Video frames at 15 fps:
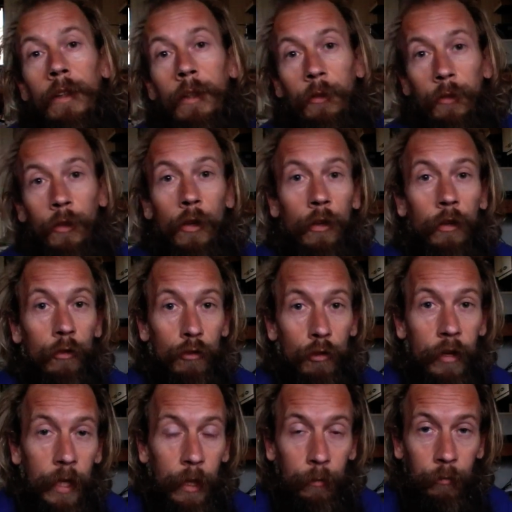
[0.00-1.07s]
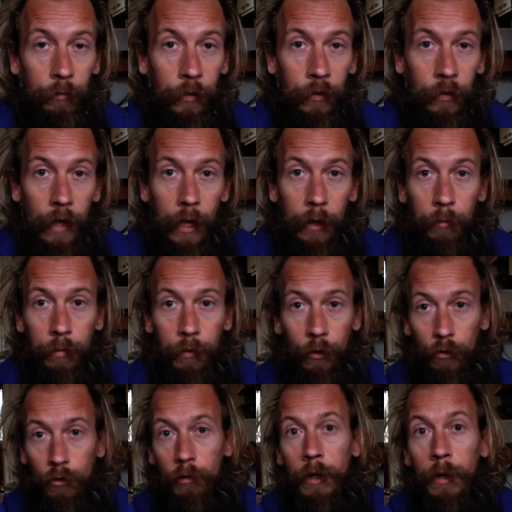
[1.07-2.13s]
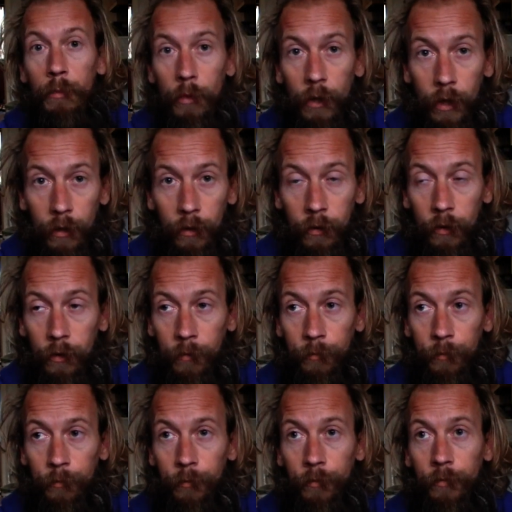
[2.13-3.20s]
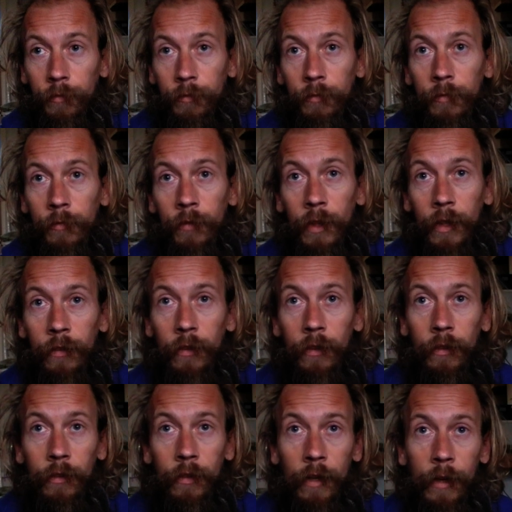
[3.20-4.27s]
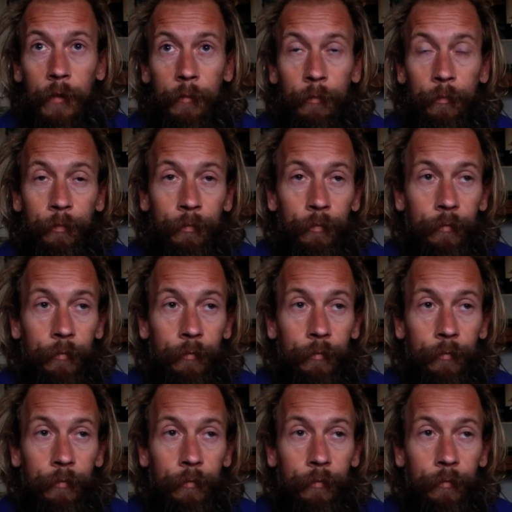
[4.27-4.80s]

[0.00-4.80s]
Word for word: and you've got the dreamscape, the dream world. This is, um,